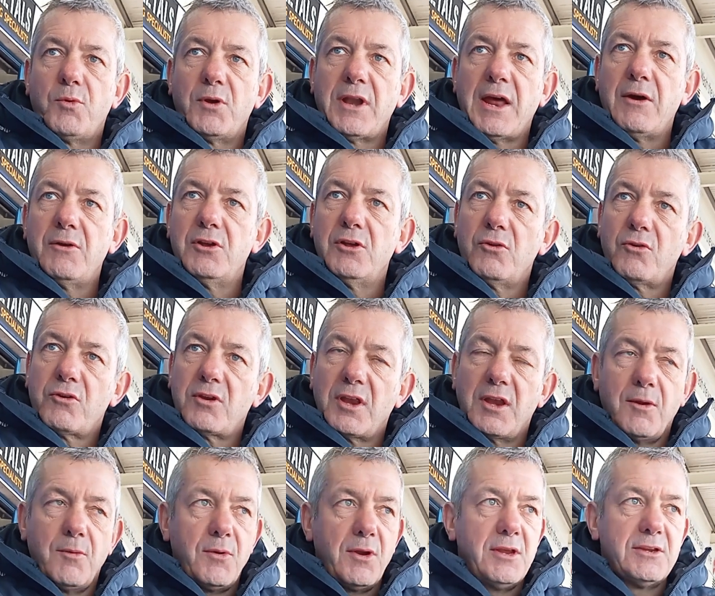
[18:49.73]
but now you look at
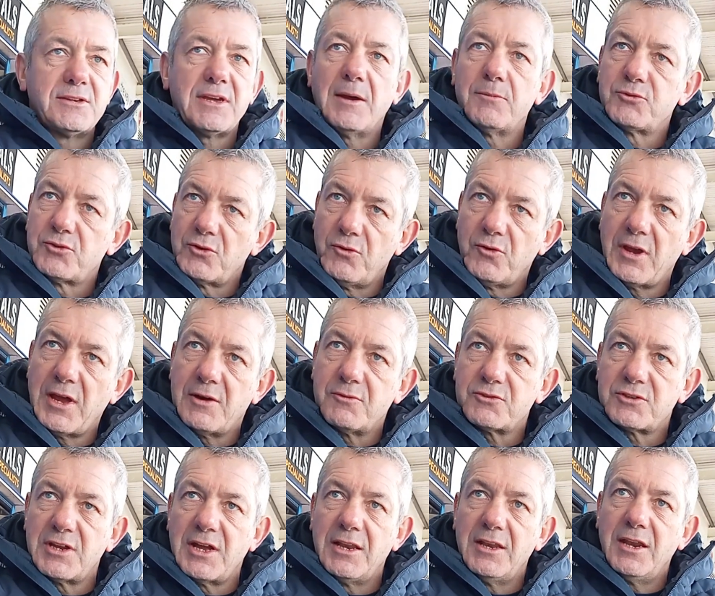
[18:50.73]
him and he's absolutely
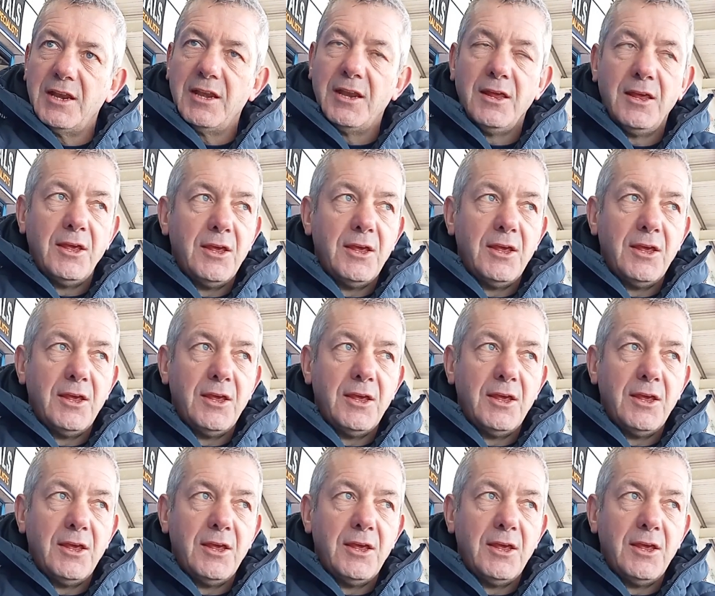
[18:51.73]
outstanding.